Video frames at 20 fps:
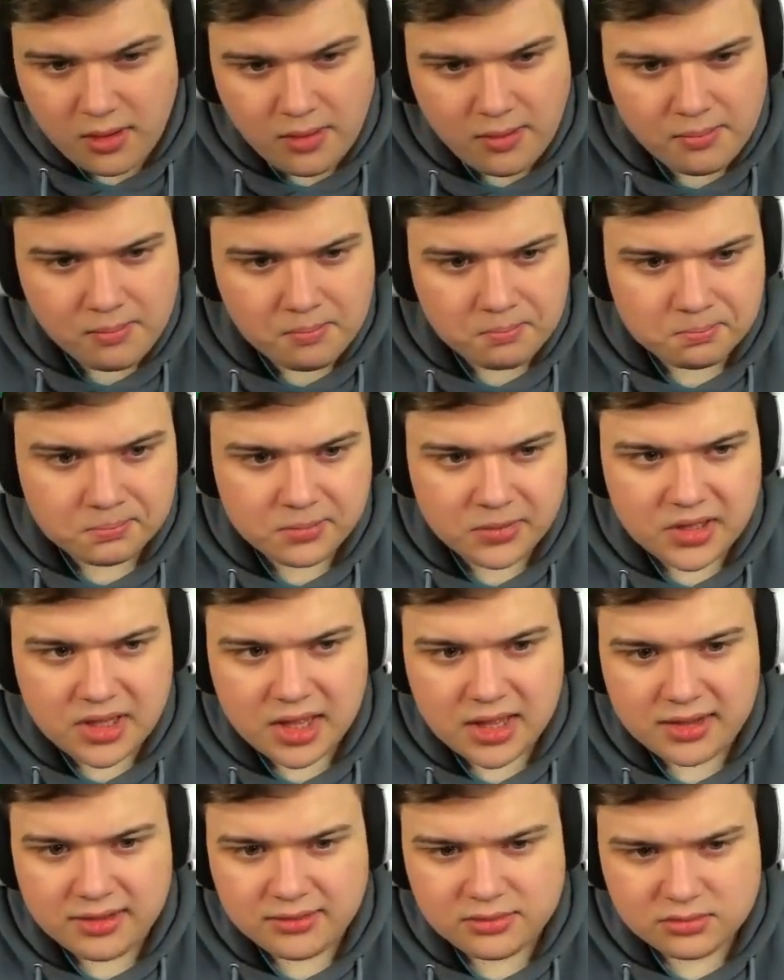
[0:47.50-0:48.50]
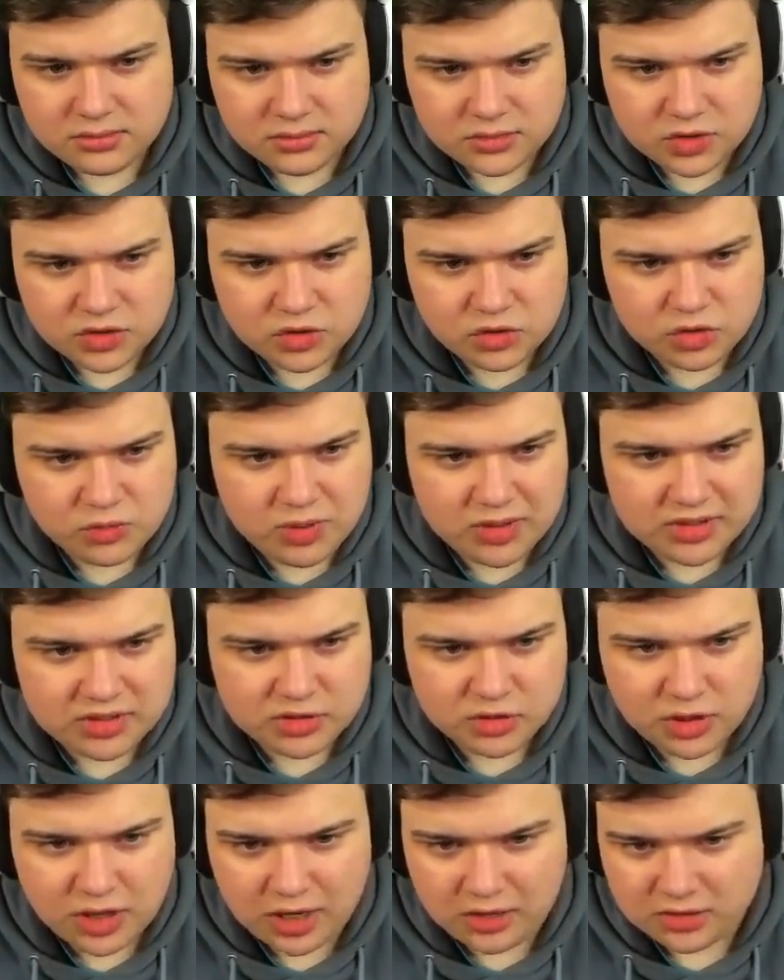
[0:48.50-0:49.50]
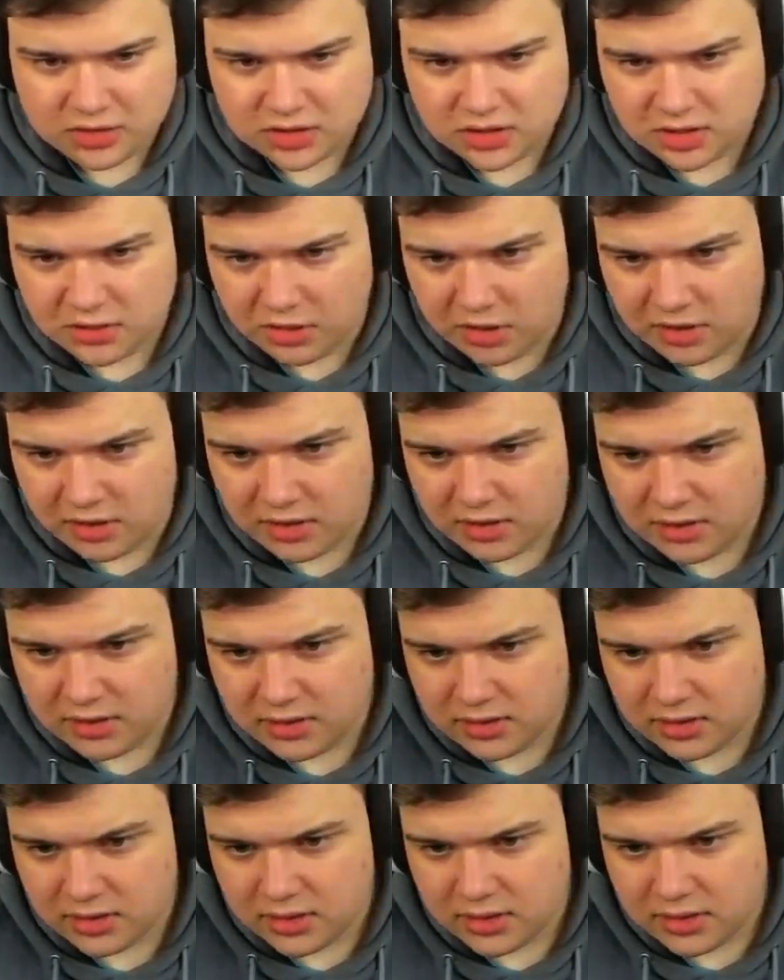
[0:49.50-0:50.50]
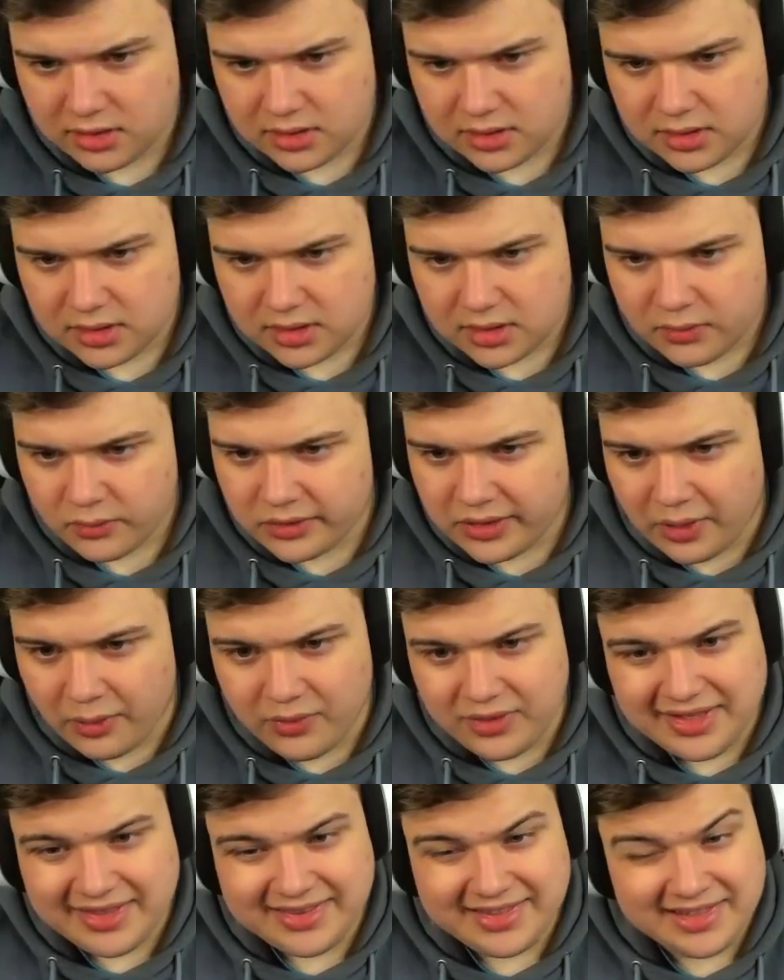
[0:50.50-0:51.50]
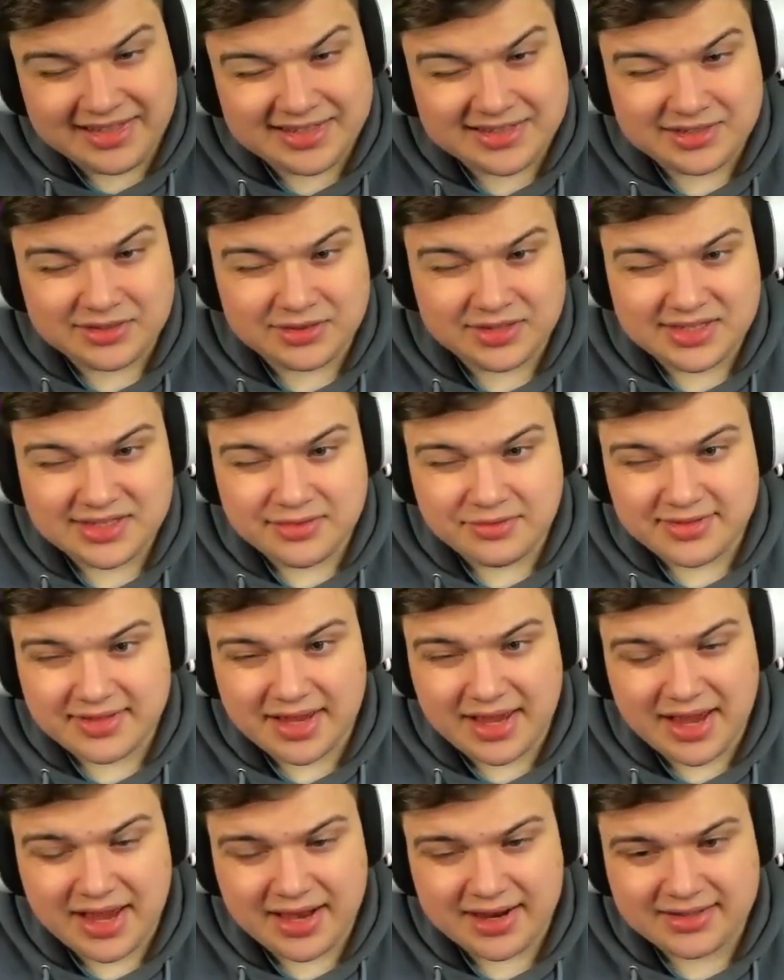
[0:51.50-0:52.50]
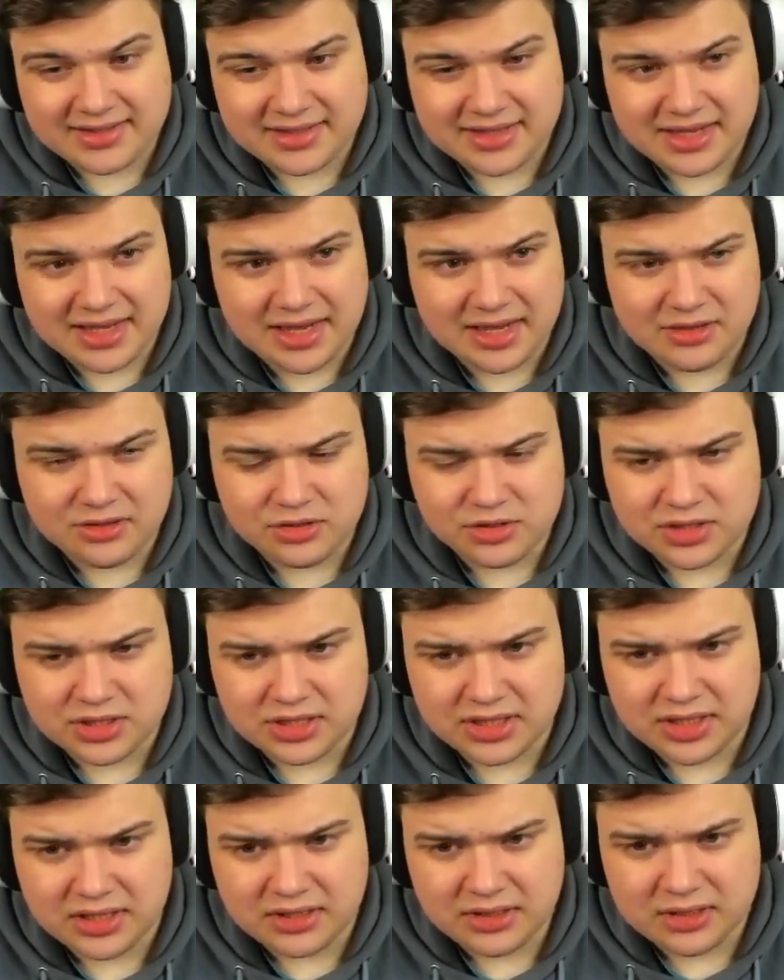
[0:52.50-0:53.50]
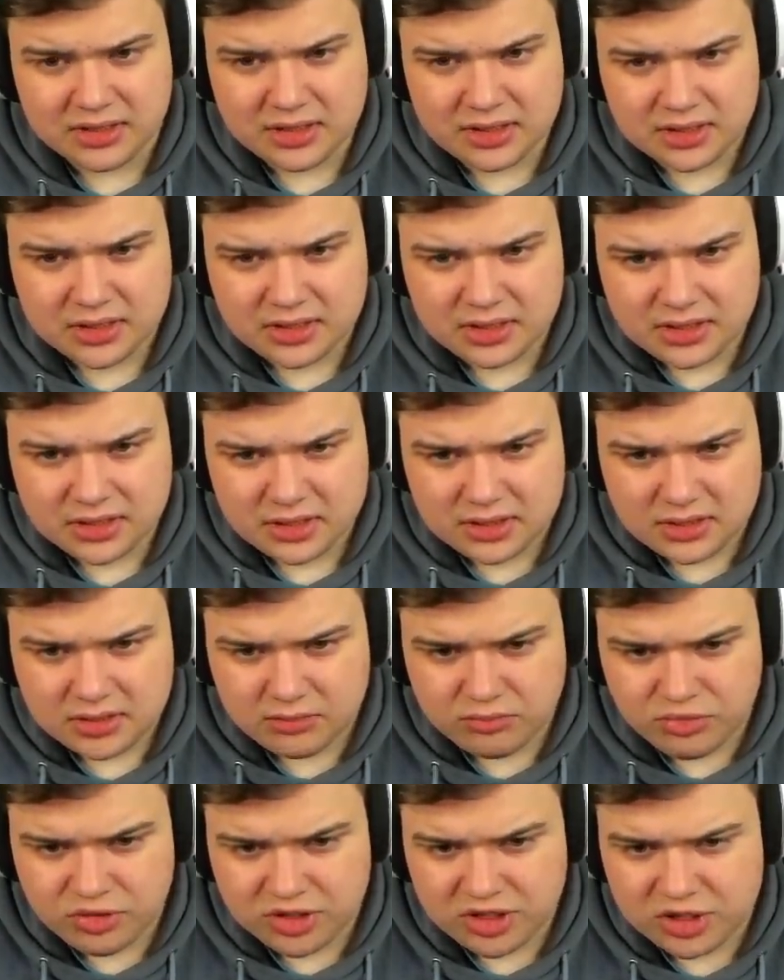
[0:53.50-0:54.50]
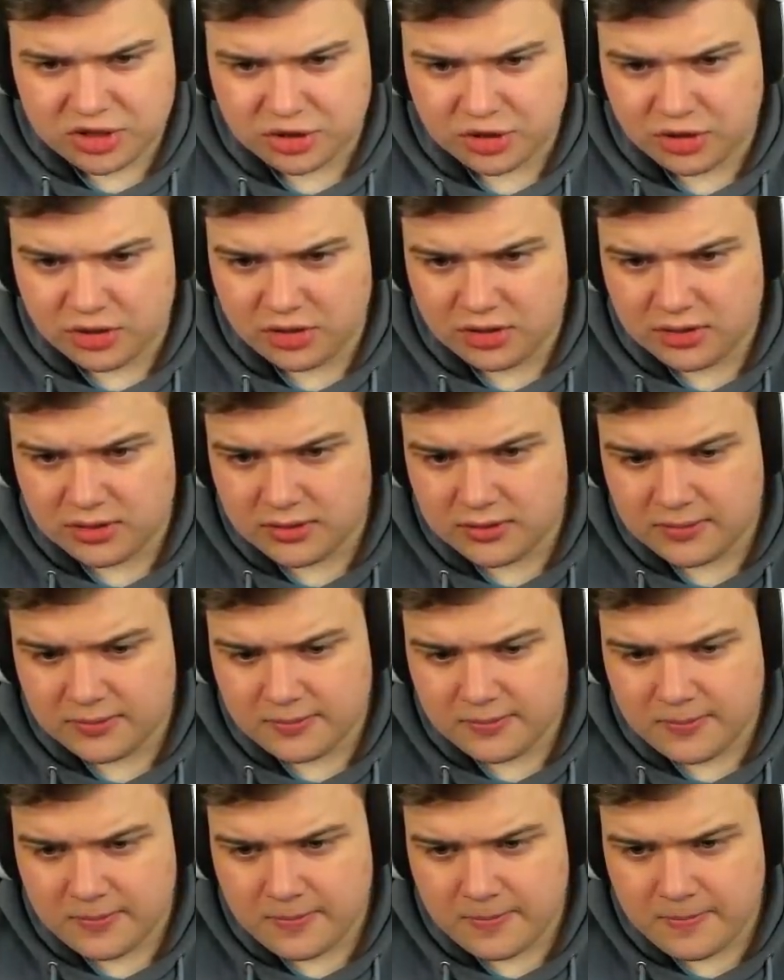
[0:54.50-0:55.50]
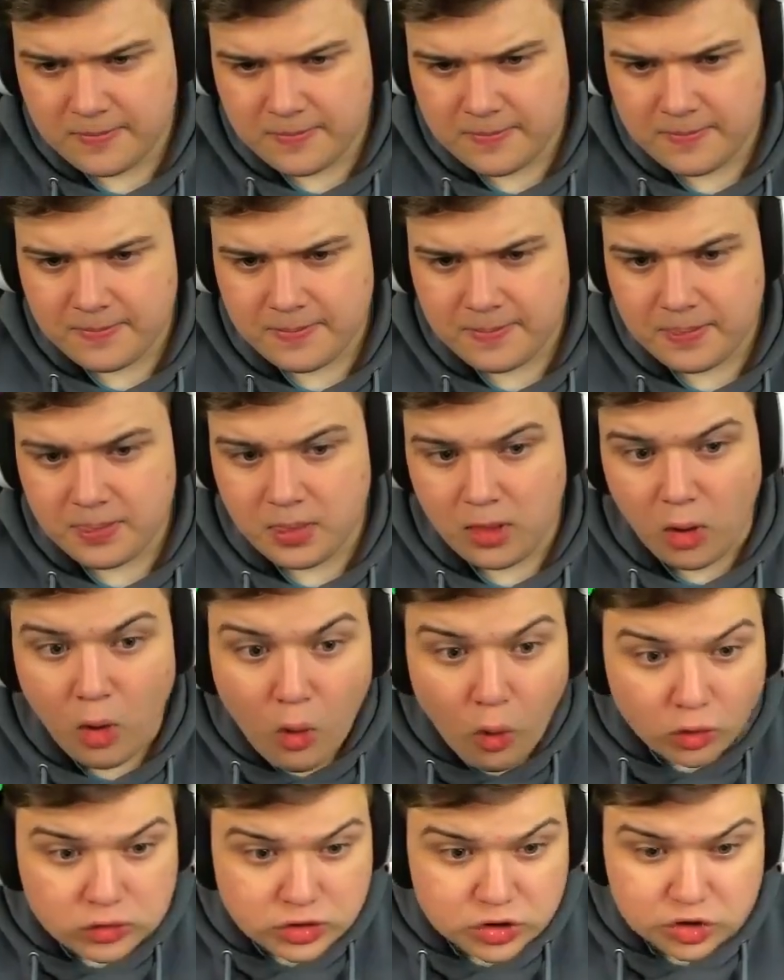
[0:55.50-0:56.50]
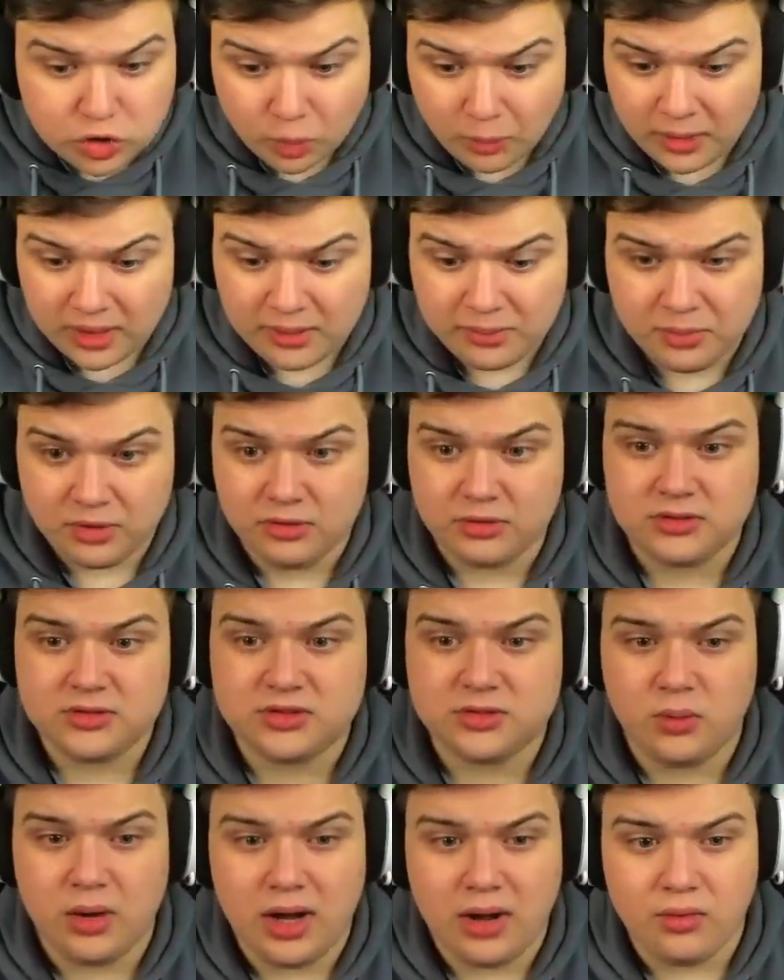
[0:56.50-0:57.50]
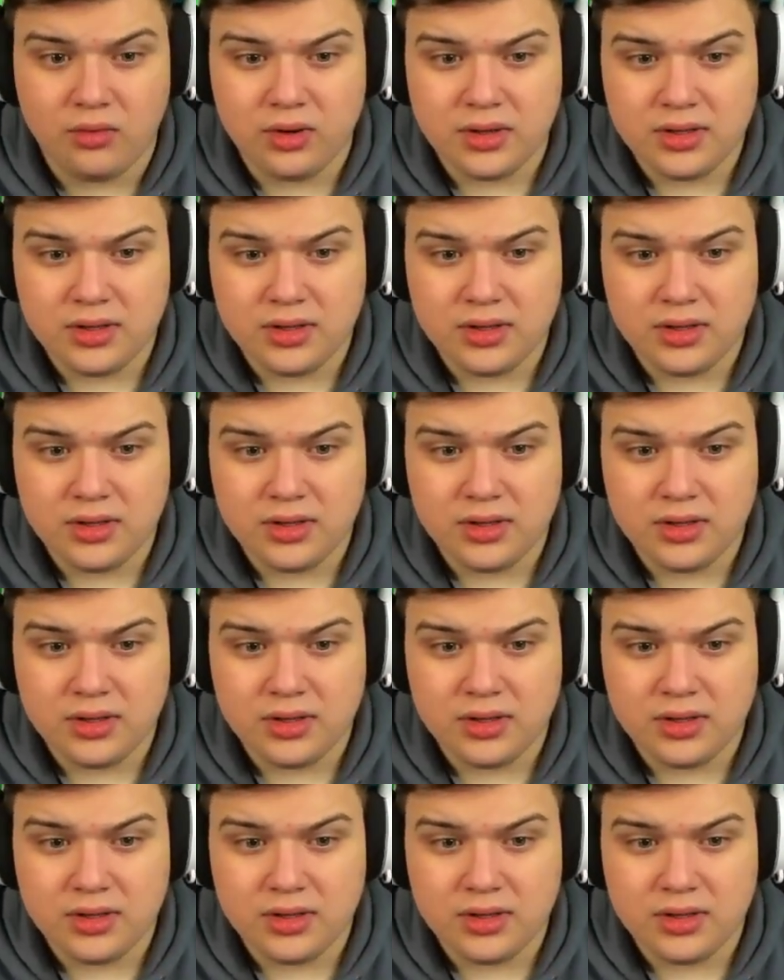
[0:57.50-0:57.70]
Hmm. Okay. Two spins, two houses. Come on. Now we need these two. These ones are harder to get usually, I'm pretty sure. Oh, so many bugs. Wow.